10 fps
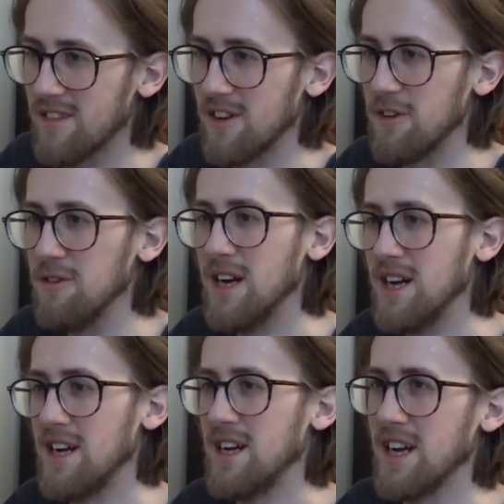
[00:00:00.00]
So
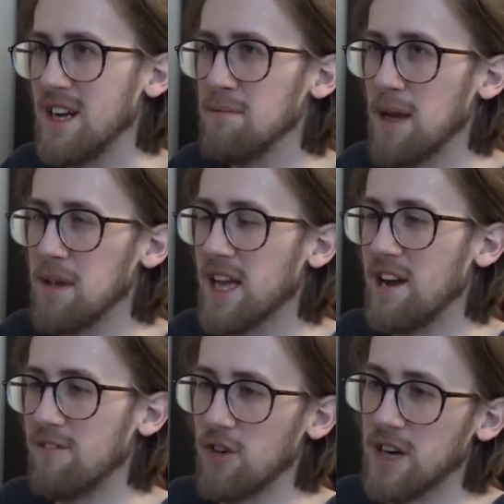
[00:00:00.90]
it didn't make me
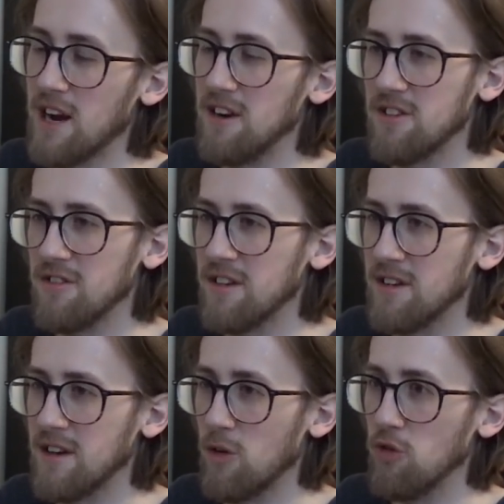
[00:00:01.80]
care for her character,
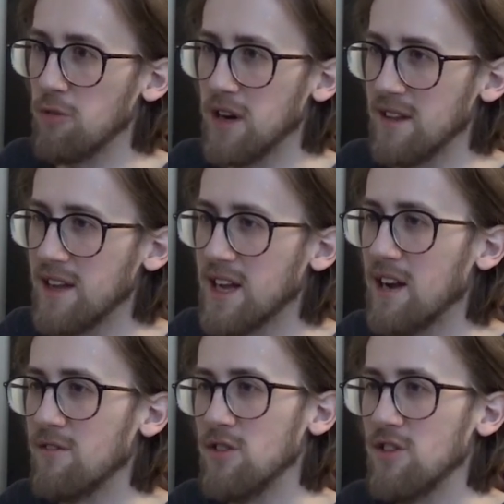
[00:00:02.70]
and ultimately didn't
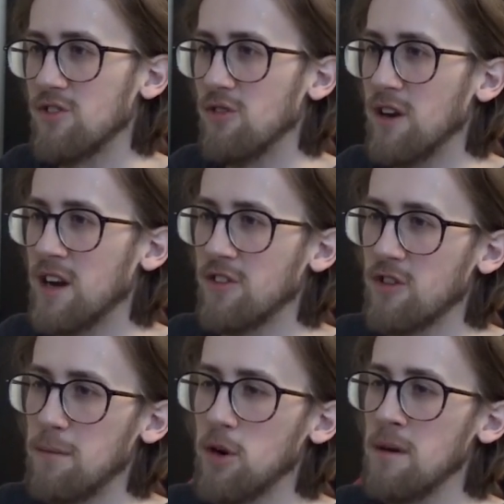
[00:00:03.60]
care for her storyline.
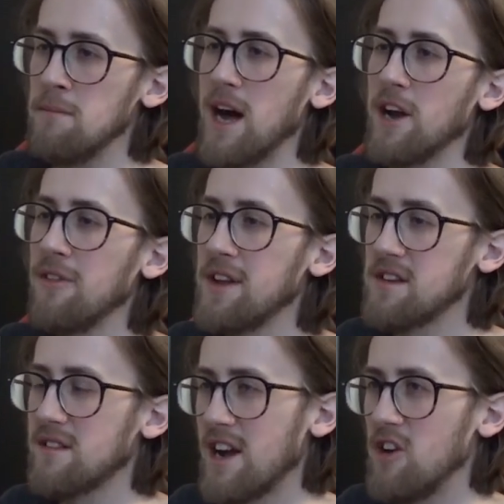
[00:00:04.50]
So I'll put her in Mouth. I don't think
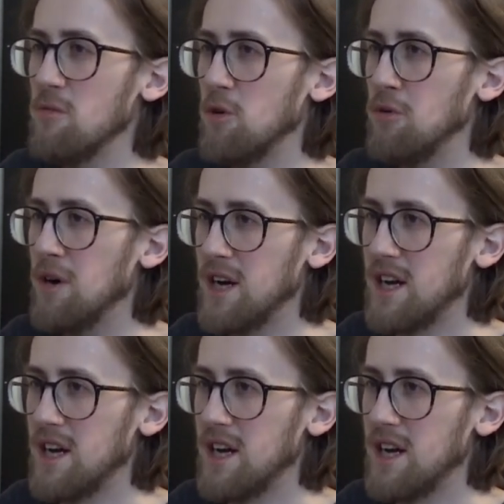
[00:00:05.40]
she's terrible.